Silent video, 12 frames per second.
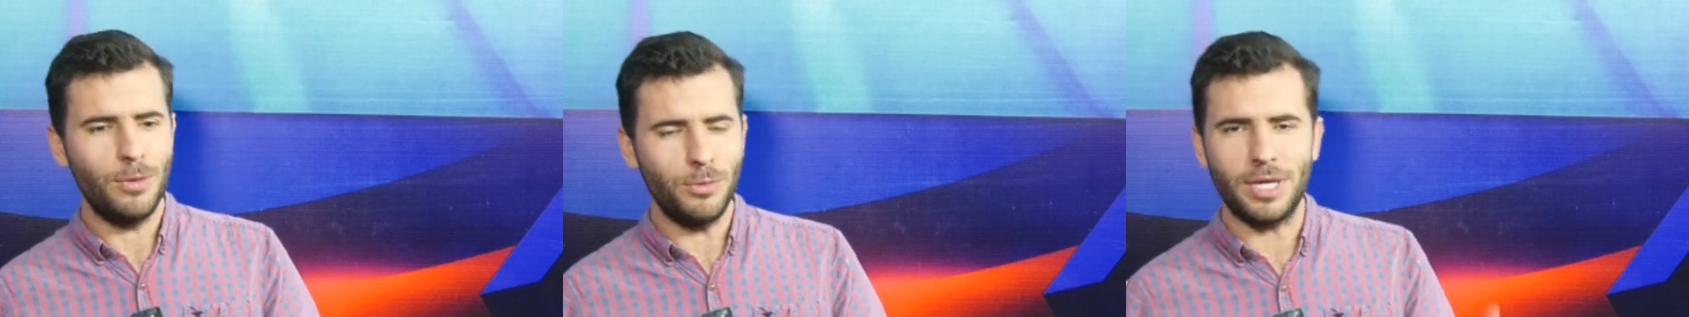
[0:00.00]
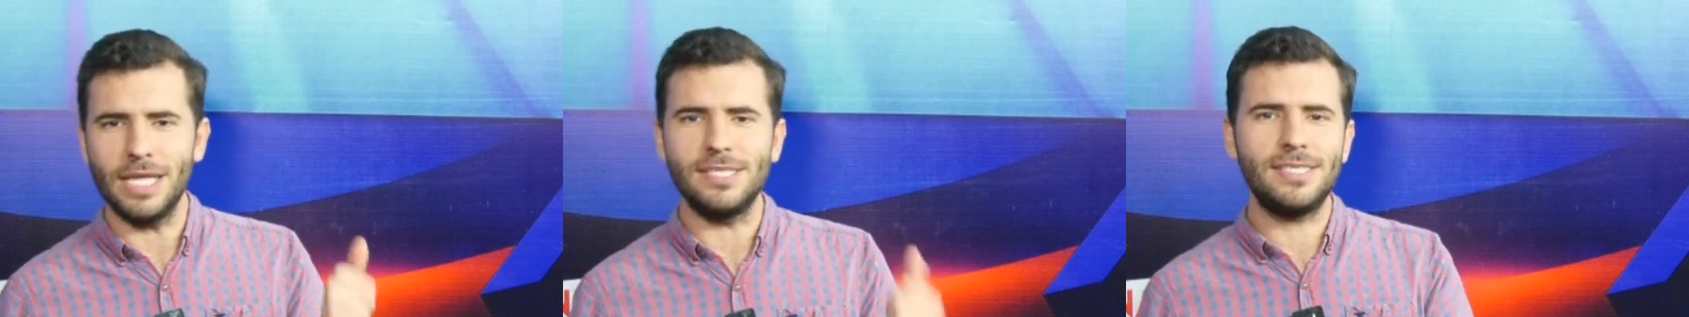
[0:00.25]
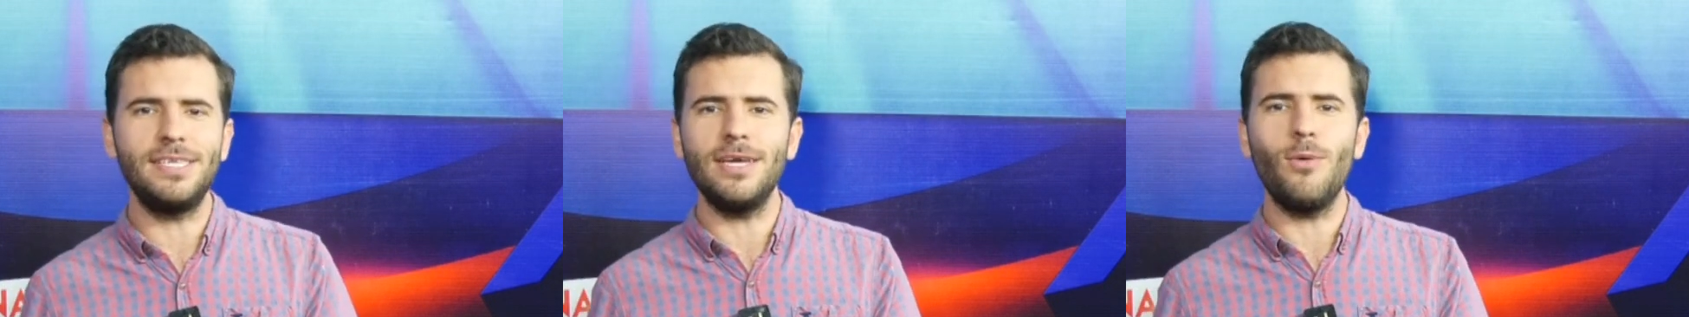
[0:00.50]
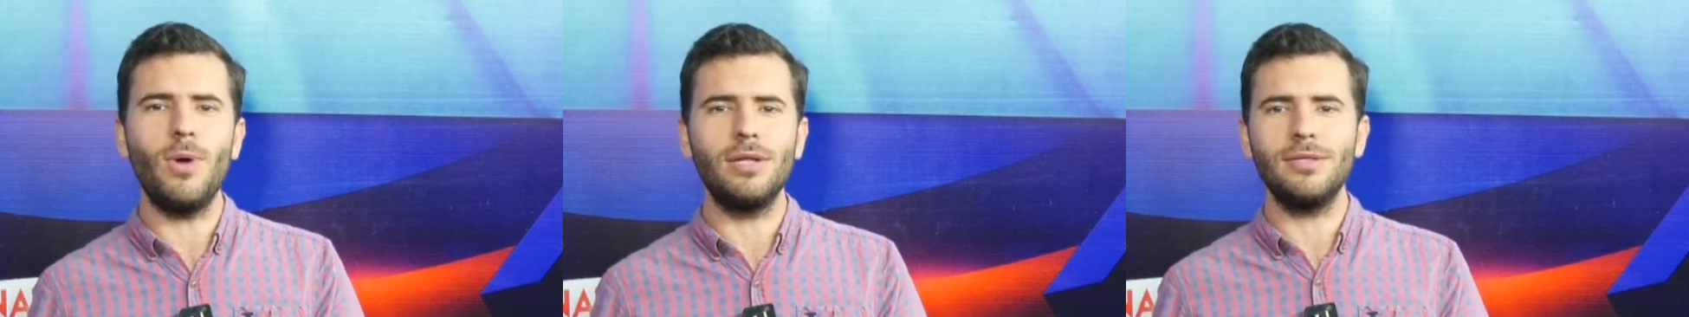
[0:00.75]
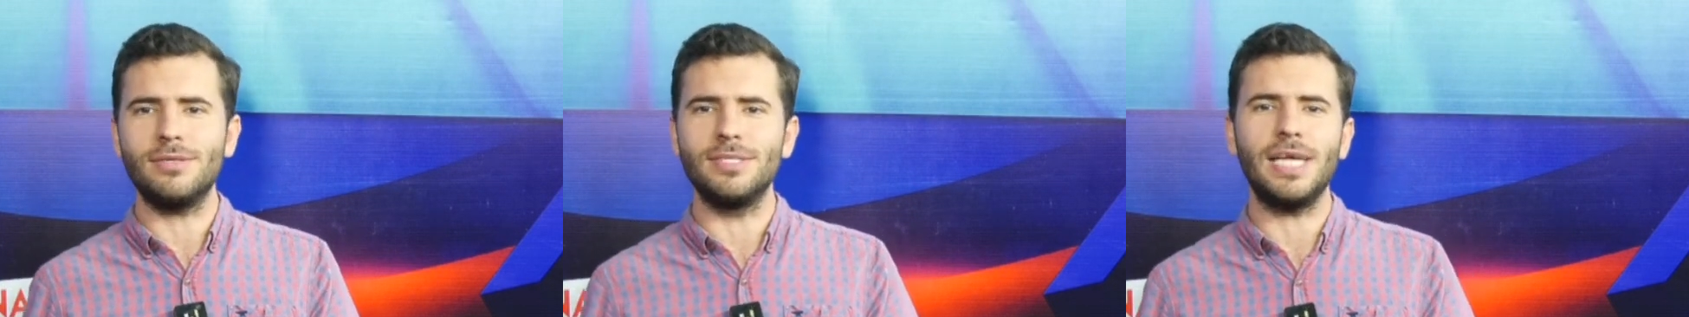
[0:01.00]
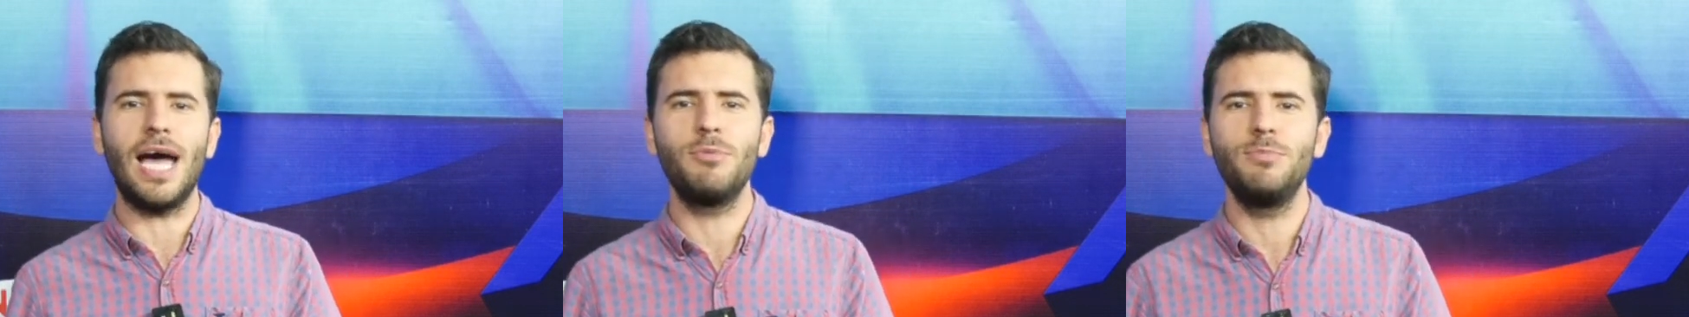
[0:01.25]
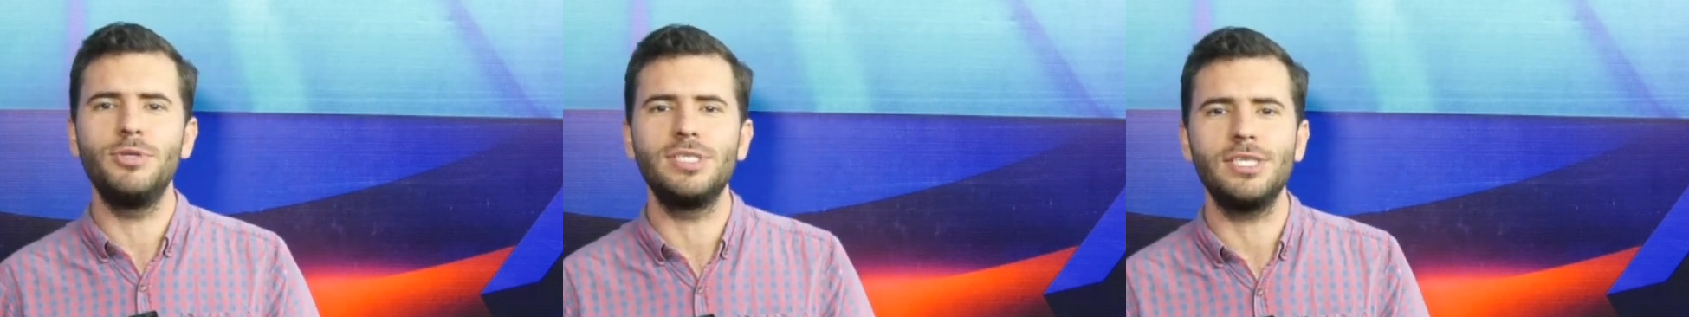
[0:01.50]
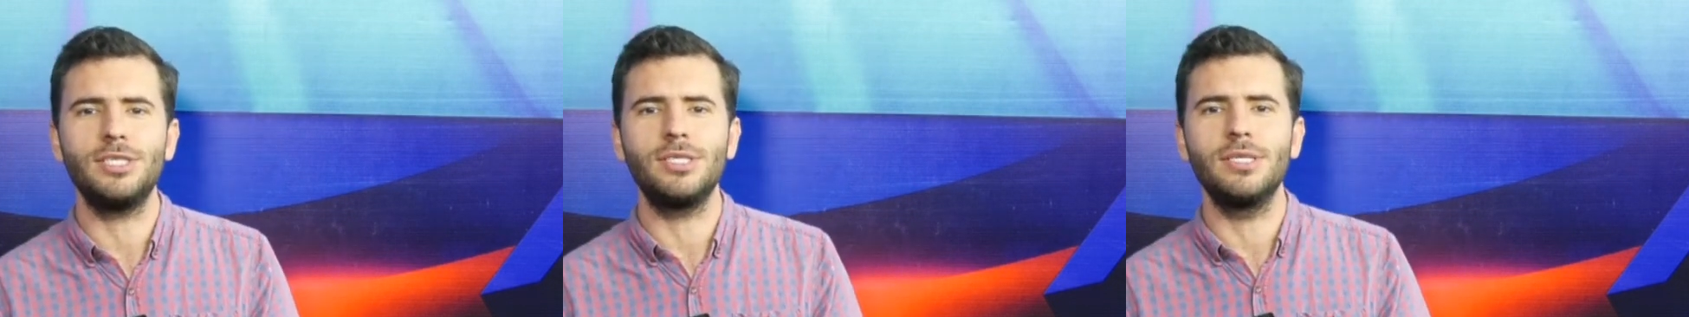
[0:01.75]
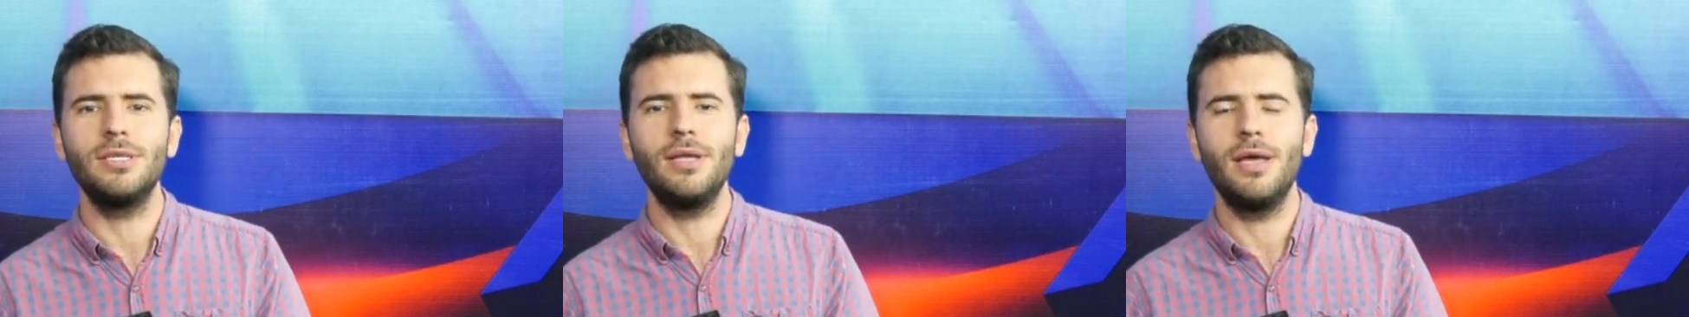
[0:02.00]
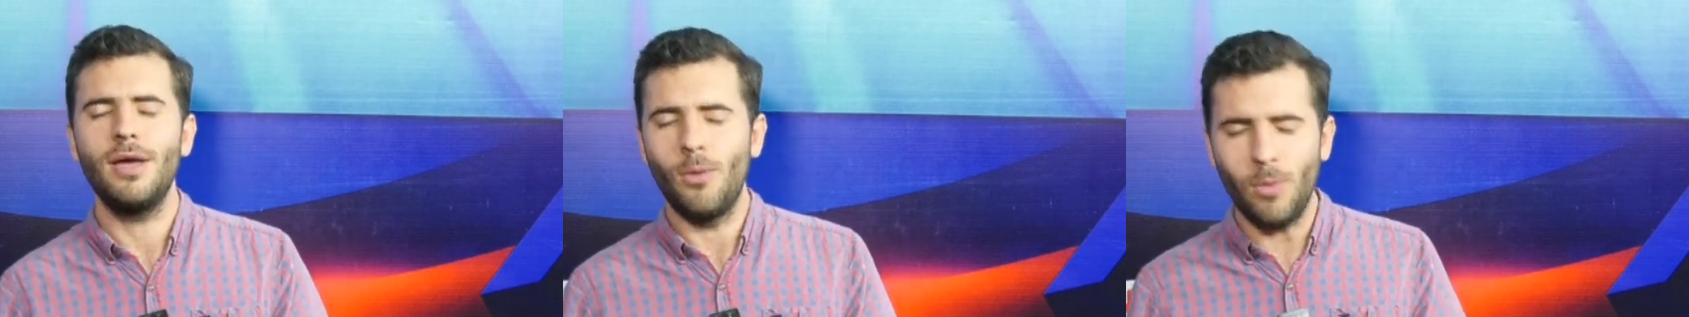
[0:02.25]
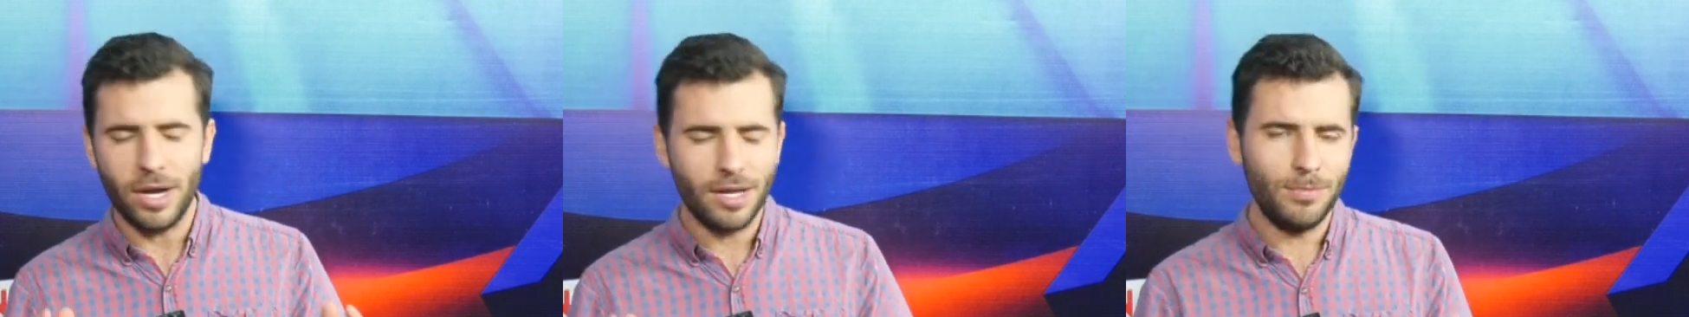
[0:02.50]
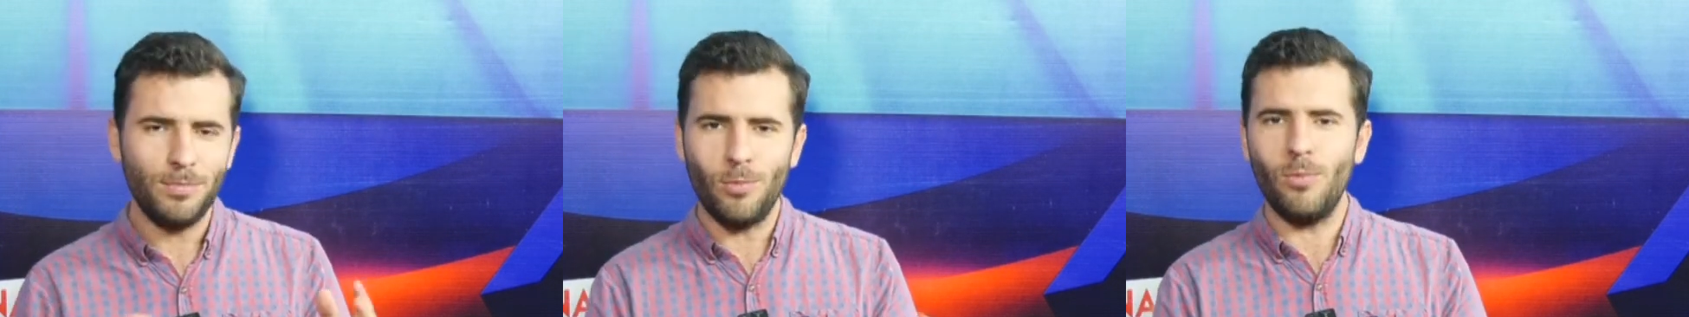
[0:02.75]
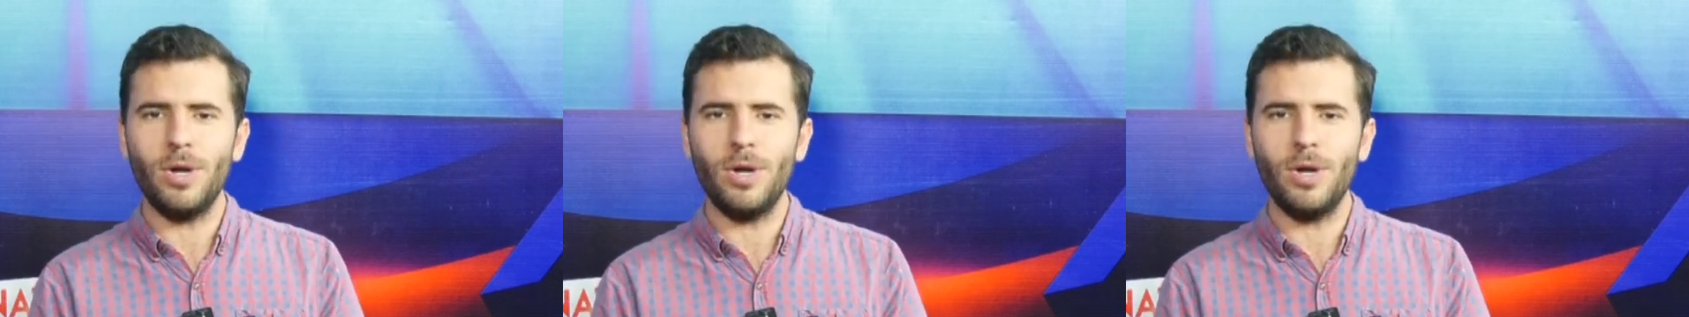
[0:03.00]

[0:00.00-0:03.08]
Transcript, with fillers: who can sing well, because I'm a musician. What a